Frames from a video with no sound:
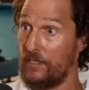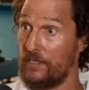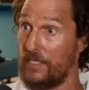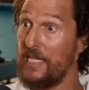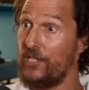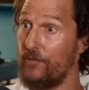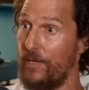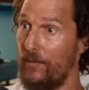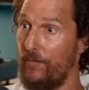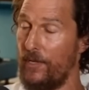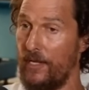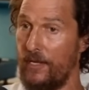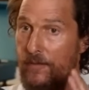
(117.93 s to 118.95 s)
teaching me to
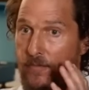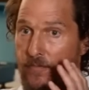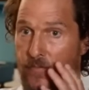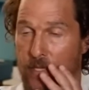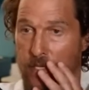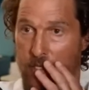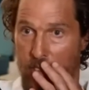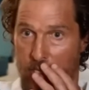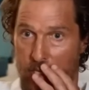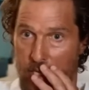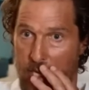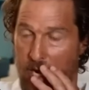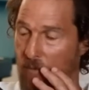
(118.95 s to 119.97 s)
be.
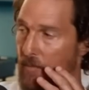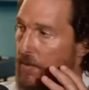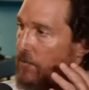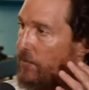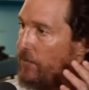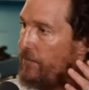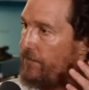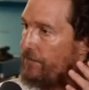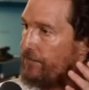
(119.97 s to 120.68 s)
And I remember